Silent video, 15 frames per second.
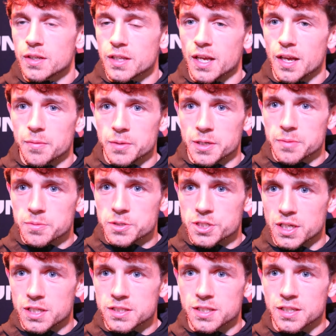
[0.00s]
Yeah,
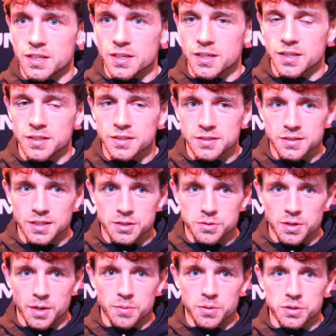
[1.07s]
1,000,000%. That's
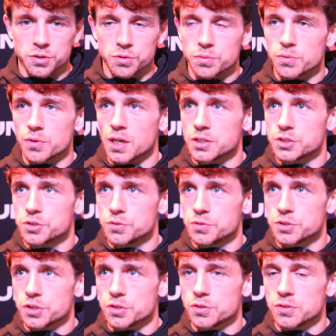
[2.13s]
what I want to do as soon
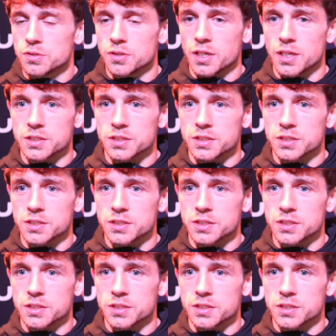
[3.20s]
as I could.